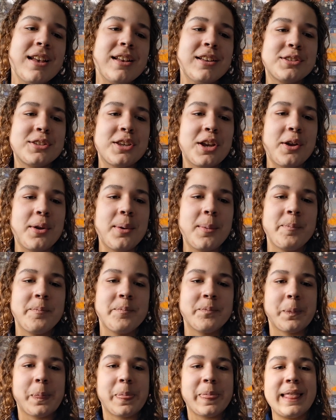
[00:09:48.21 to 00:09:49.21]
So
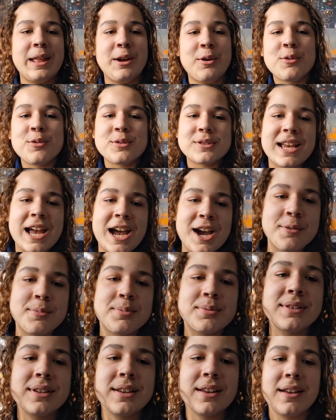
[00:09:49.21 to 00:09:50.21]
it also
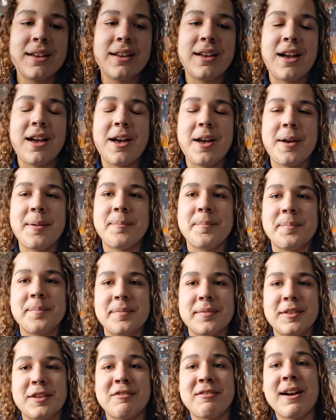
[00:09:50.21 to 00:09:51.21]
helps
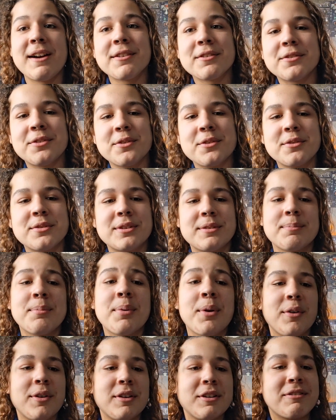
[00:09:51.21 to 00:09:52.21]
ground crews
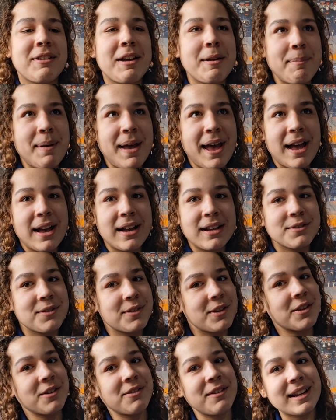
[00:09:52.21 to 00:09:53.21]
put on the correct bags
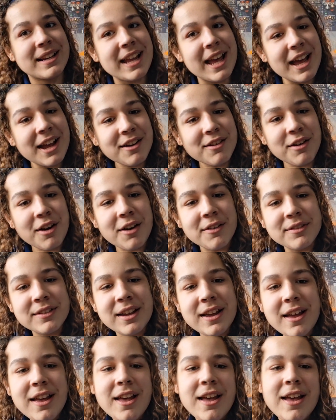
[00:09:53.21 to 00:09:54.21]
for the correct aircraft